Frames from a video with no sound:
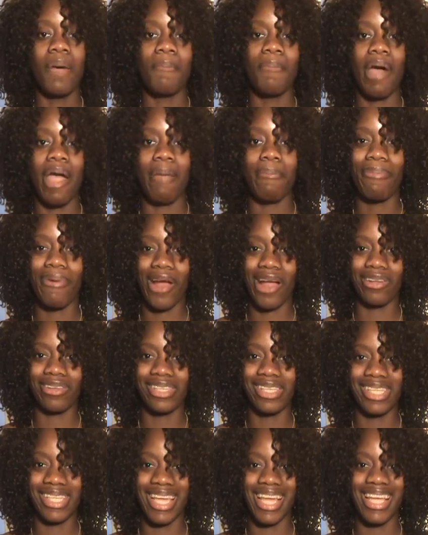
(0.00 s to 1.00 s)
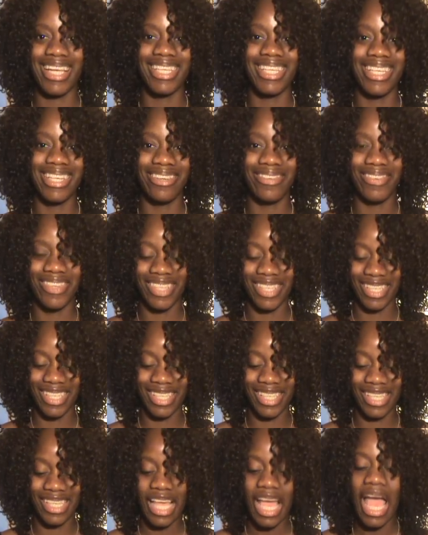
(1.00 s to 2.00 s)
my brown skin
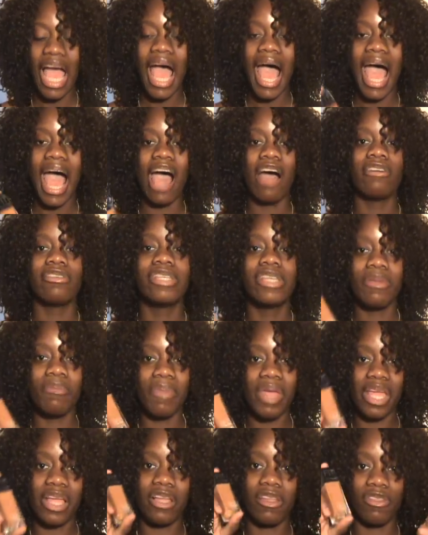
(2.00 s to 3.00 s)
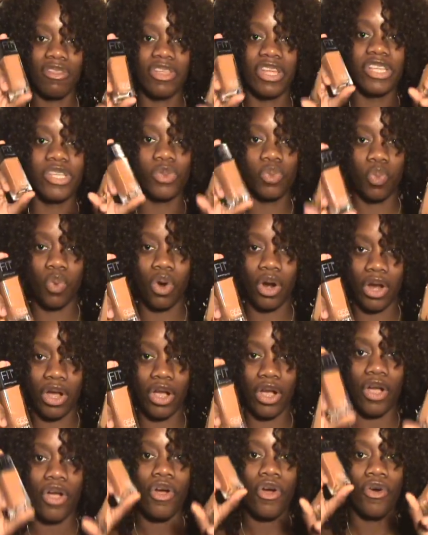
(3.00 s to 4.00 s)
divas, how to make this
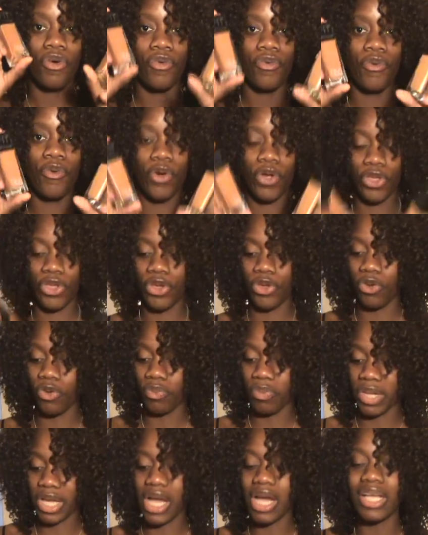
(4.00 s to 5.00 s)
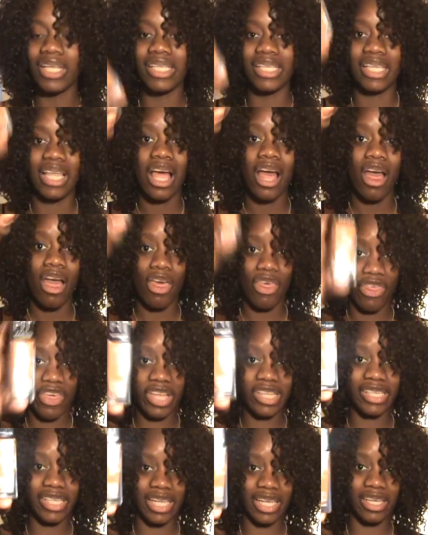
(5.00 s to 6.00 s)
work for you, because
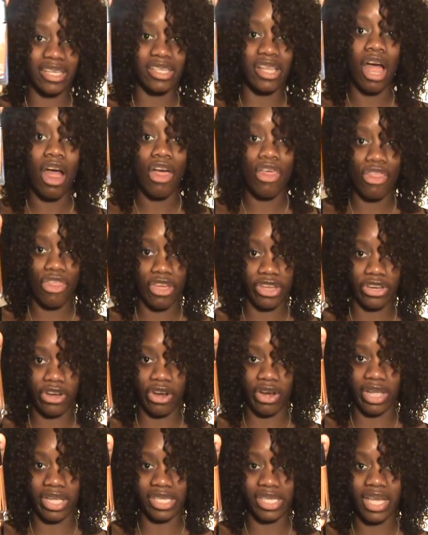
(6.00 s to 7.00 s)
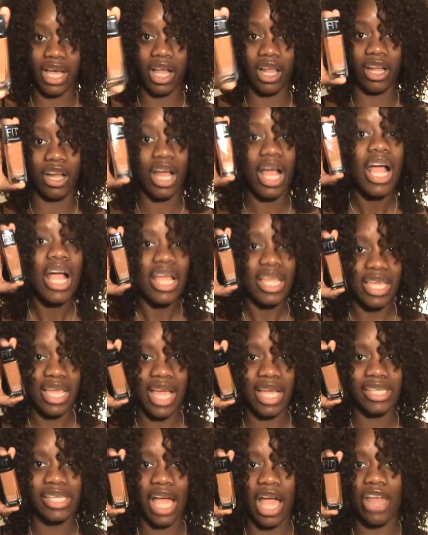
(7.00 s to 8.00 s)
this is the darkest color.
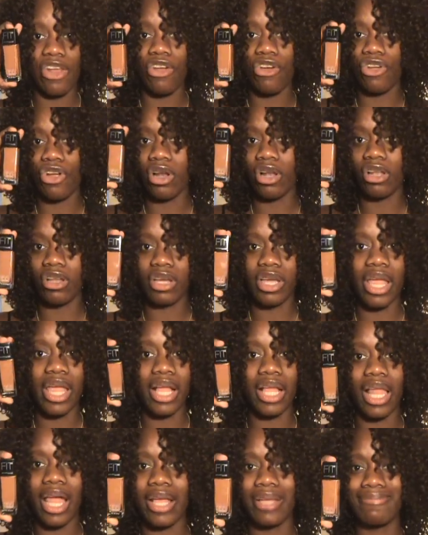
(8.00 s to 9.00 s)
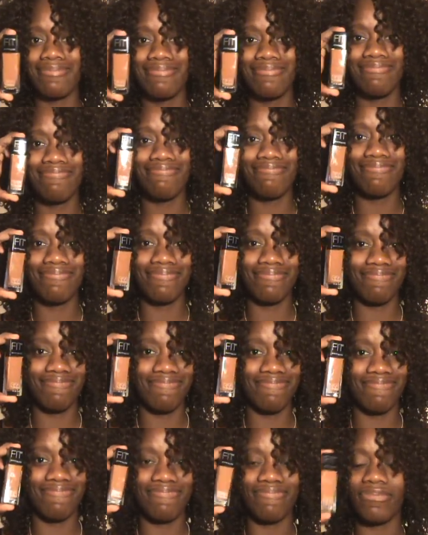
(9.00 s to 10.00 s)
Yes, I know you're looking like,
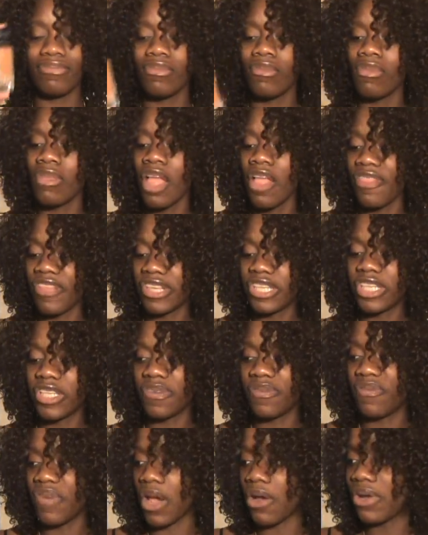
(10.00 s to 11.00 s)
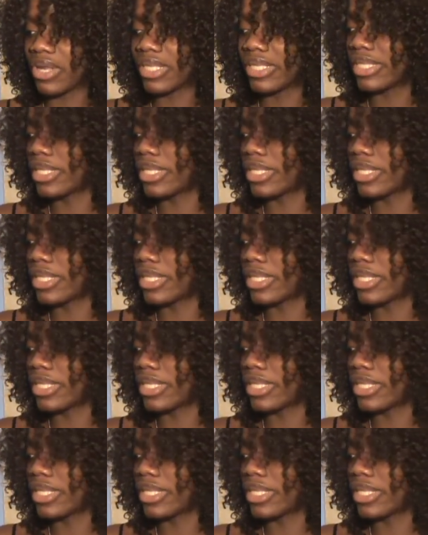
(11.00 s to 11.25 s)
this is very